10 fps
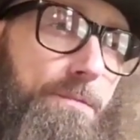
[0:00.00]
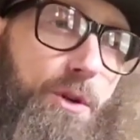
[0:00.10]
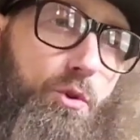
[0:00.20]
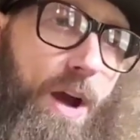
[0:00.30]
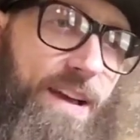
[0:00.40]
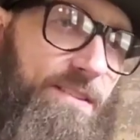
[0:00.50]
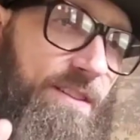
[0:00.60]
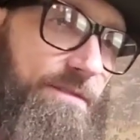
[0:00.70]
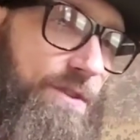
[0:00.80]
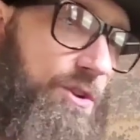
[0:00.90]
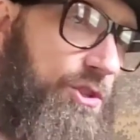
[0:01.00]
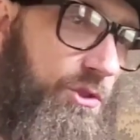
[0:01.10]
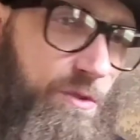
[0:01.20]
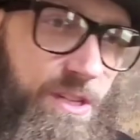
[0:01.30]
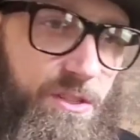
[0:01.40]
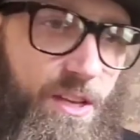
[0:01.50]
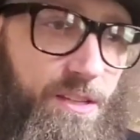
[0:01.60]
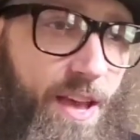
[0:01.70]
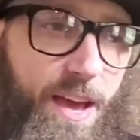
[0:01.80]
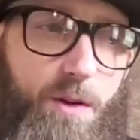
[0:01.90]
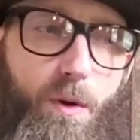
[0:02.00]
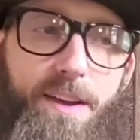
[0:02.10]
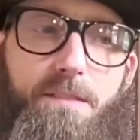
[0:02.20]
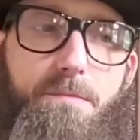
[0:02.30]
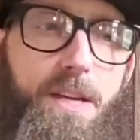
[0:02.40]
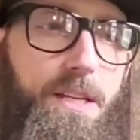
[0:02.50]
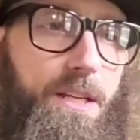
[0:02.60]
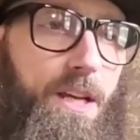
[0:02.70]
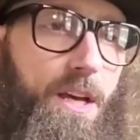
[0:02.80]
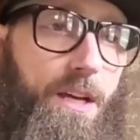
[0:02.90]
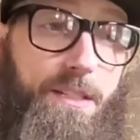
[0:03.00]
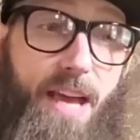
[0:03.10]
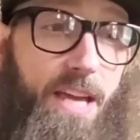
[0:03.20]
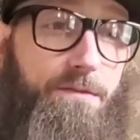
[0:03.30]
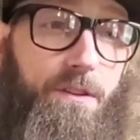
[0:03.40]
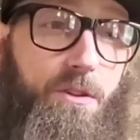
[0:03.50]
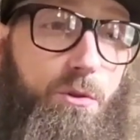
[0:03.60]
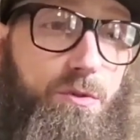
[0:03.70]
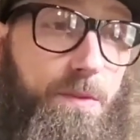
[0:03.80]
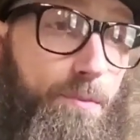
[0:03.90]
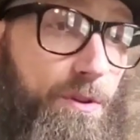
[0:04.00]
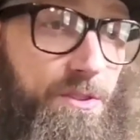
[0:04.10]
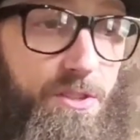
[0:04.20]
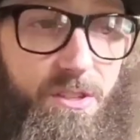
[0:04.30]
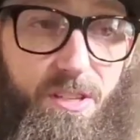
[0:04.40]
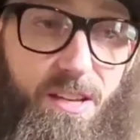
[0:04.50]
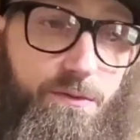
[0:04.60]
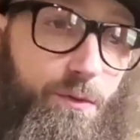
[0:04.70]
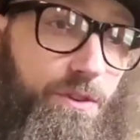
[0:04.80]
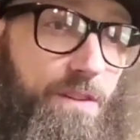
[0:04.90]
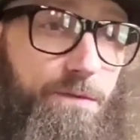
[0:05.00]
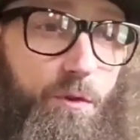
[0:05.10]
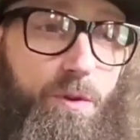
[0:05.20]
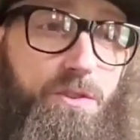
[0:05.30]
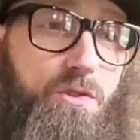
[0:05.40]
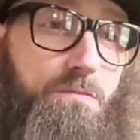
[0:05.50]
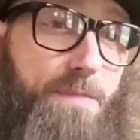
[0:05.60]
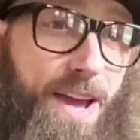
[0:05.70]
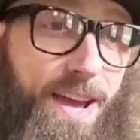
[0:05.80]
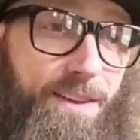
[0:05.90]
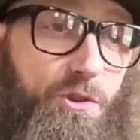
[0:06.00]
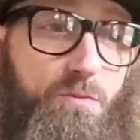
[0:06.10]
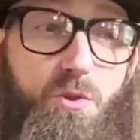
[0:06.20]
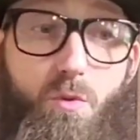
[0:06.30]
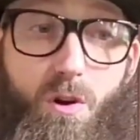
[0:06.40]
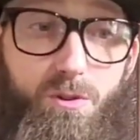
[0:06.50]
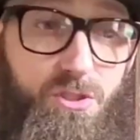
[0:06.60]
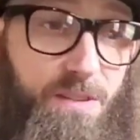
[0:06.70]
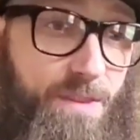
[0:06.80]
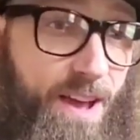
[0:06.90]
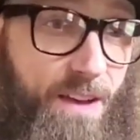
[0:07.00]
But Christ in verse 3 says, hey, wait a minute. David, who was a pretty successful and influential man, whom you all seem to